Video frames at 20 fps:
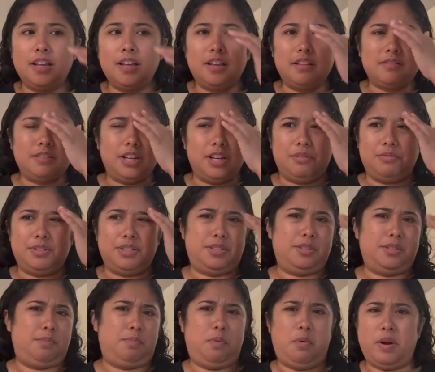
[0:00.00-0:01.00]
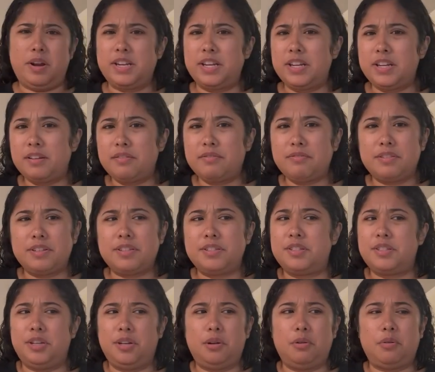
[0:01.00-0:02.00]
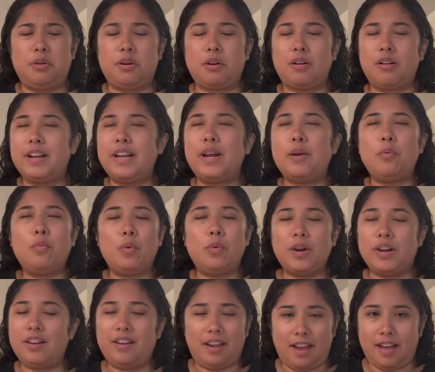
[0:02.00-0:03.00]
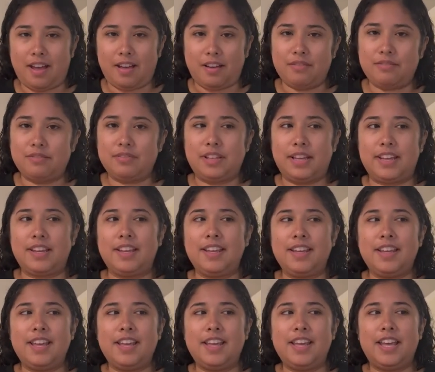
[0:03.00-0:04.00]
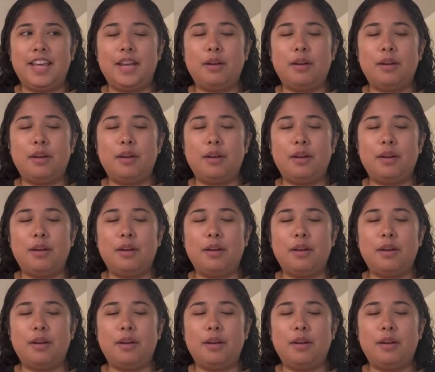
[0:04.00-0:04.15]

you know, disappointed if it's, you know, a girl. And I wouldn't have. Like, it